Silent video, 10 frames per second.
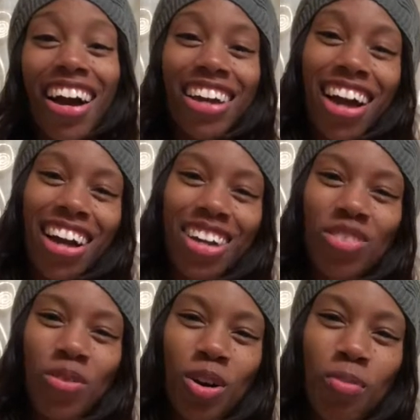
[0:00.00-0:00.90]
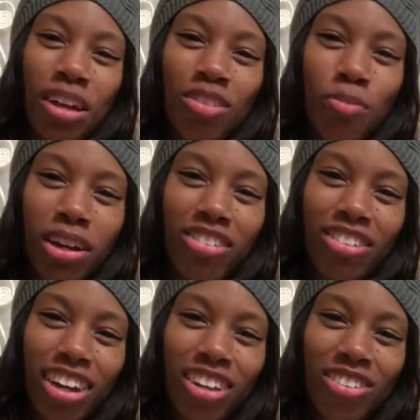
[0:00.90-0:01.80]
guys welcome back to my
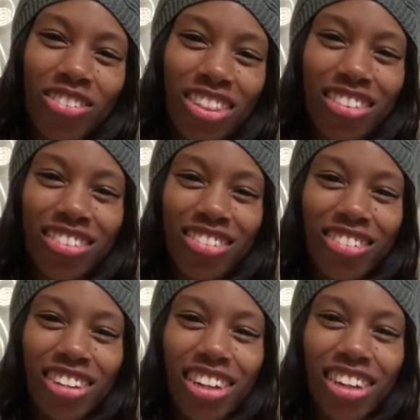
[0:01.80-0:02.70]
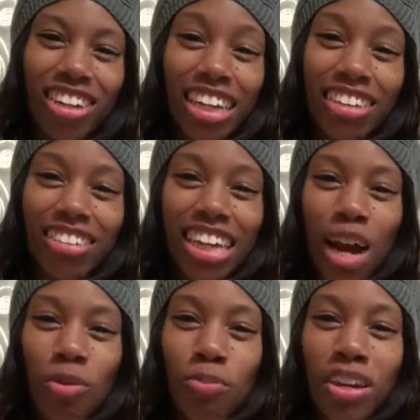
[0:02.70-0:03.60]
channel this is Shaneka and today
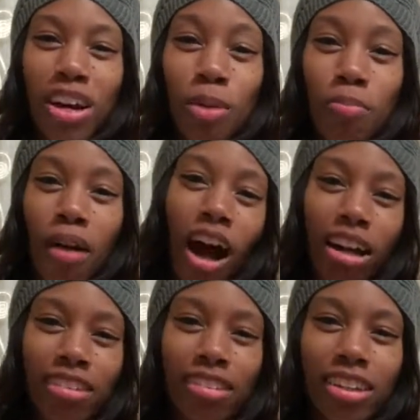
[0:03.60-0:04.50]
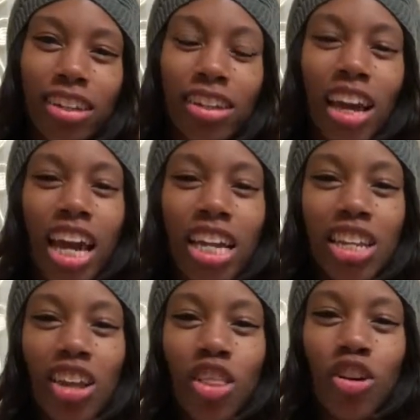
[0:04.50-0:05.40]
i will be unboxing
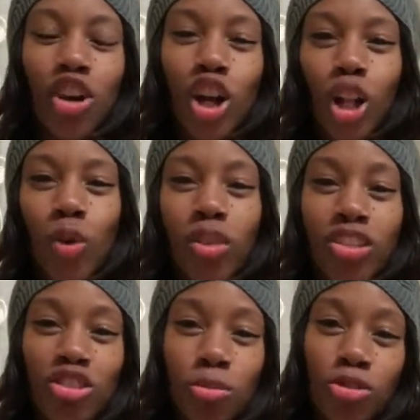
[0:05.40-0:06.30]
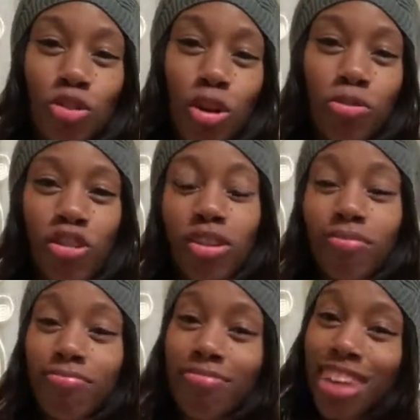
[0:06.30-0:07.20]
another clothing subscription
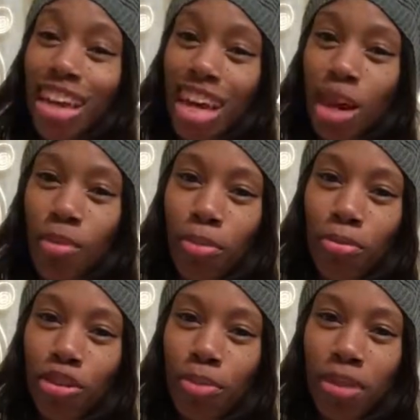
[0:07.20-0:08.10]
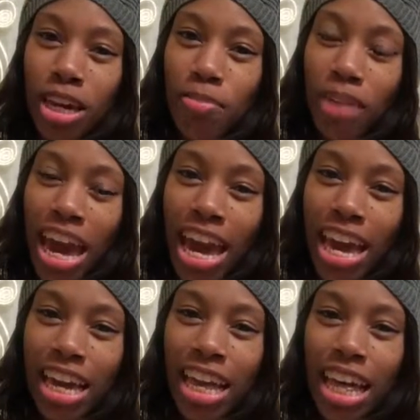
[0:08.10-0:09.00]
in my pretty pink
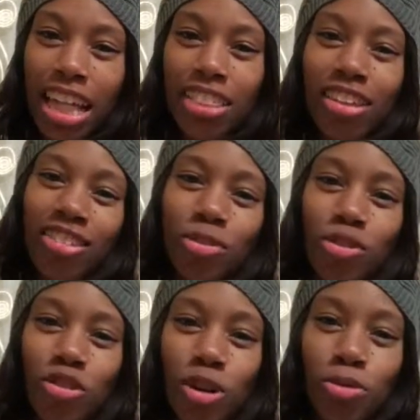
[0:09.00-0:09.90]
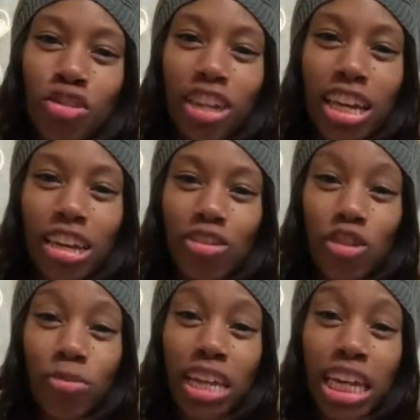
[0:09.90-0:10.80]
bag this subscription is
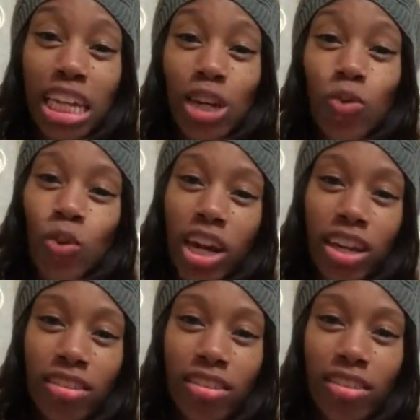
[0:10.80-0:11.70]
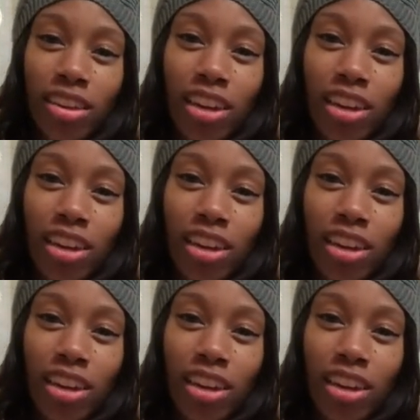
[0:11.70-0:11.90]
from nadine west